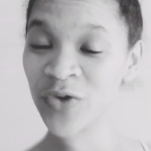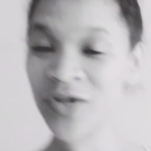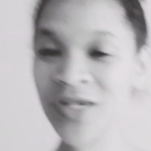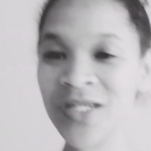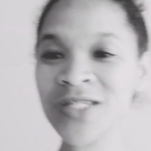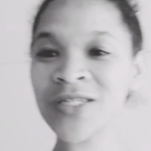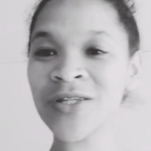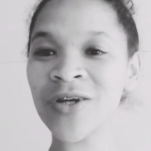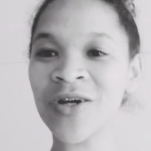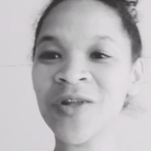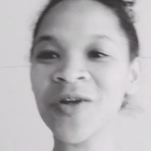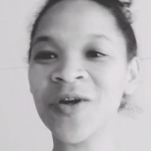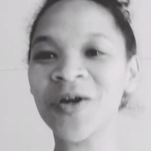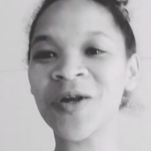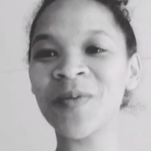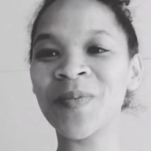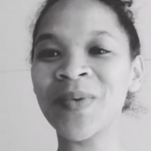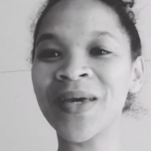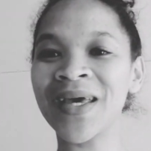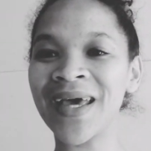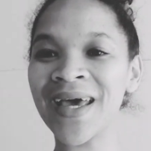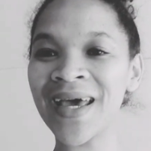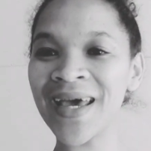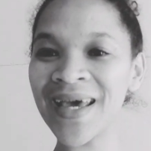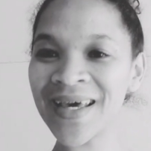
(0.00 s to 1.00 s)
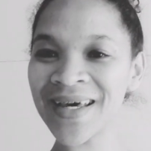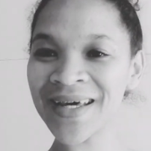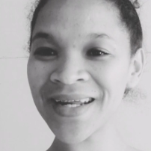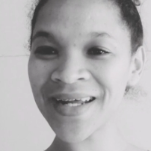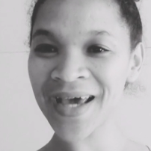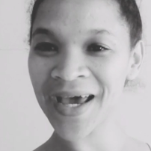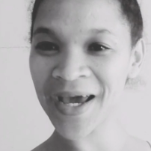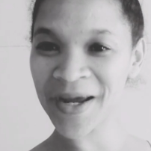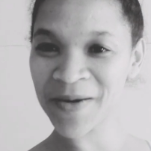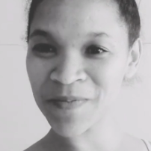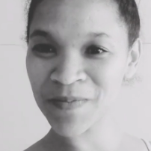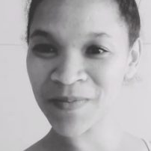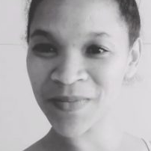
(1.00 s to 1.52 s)
is not gonna be angry
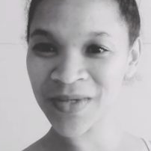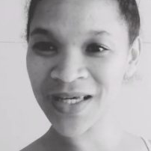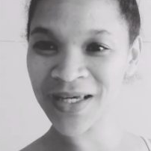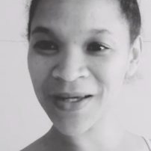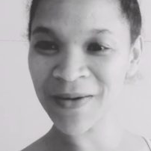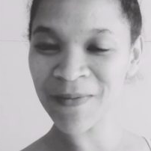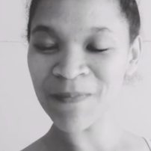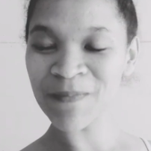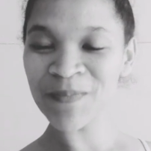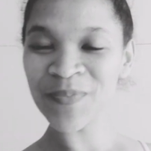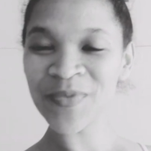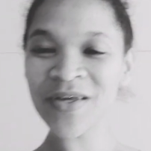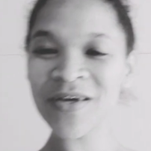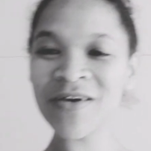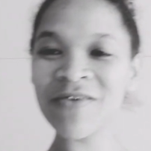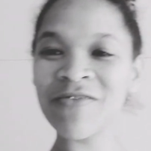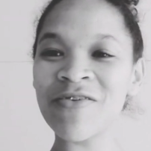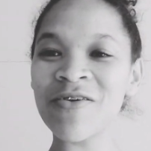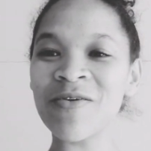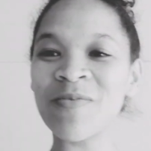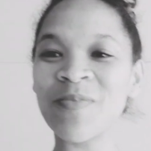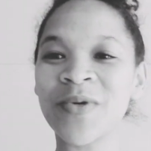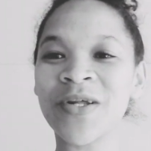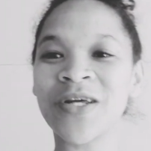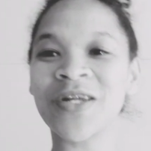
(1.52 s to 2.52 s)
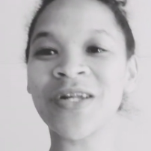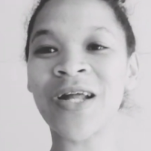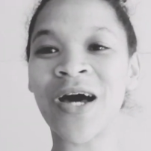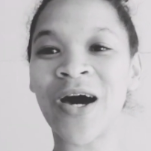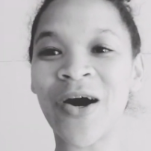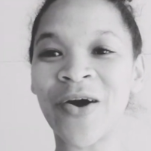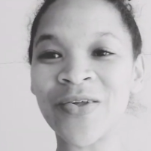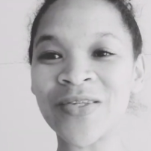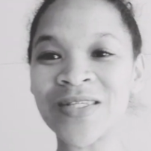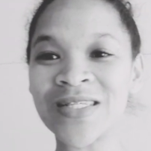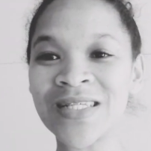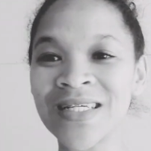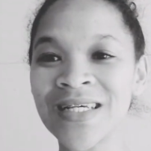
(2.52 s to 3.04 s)
at me for
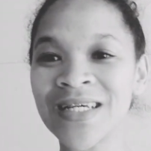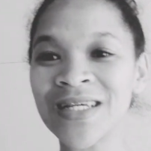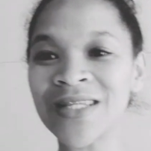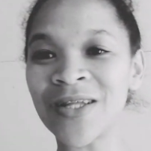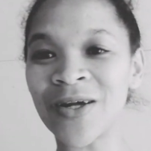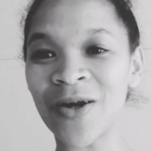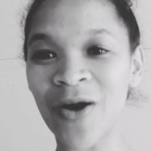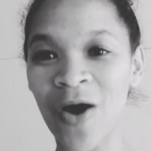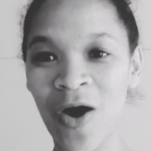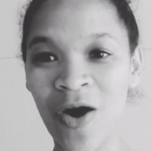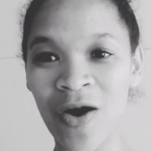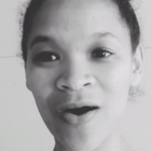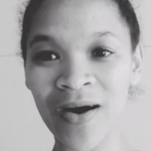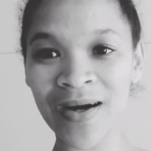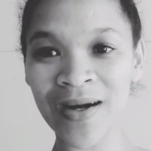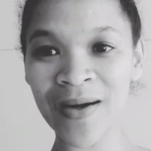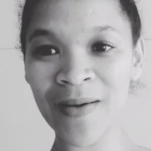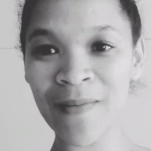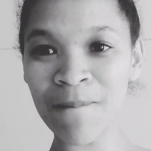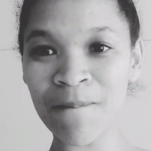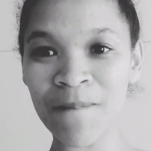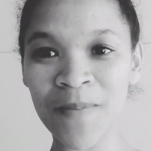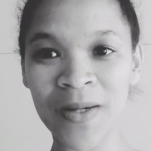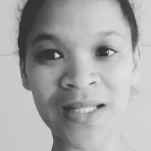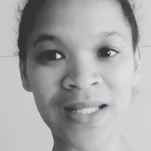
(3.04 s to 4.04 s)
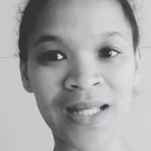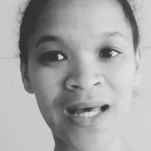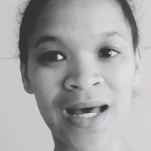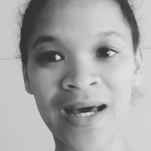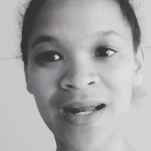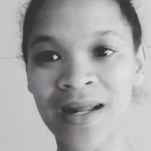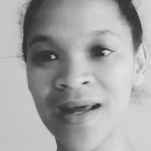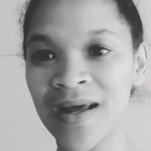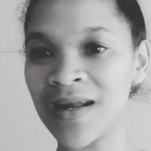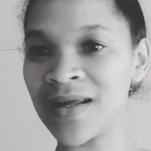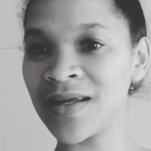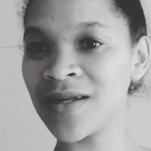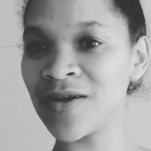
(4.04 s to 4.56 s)
pronouncing it wrong, but I
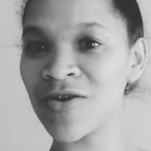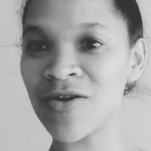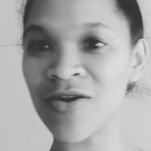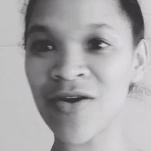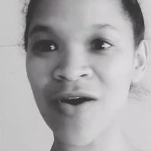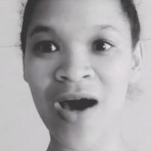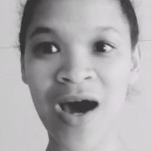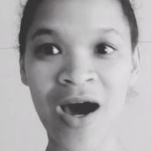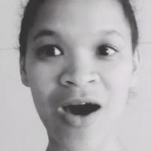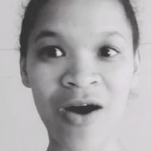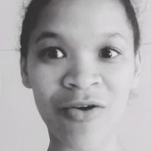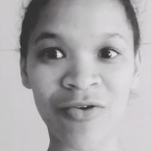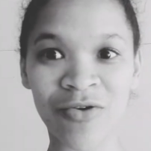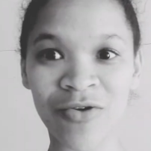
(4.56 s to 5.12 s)
really don't know.